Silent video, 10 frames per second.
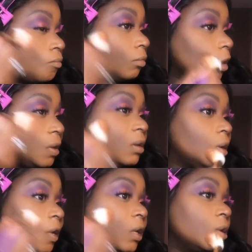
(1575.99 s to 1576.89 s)
and let it
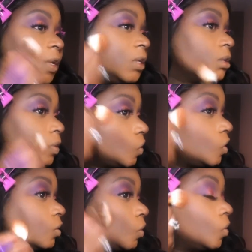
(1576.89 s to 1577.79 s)
get
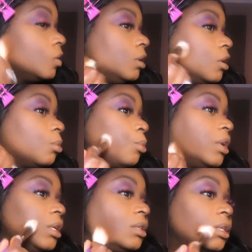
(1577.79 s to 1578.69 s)
into your
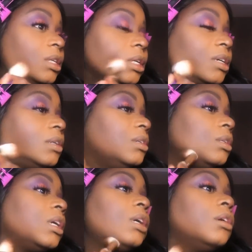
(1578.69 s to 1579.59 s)
bronzer. That
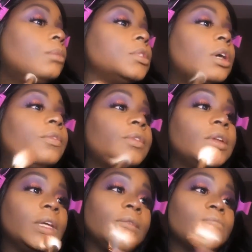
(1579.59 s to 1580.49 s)
can help soften it.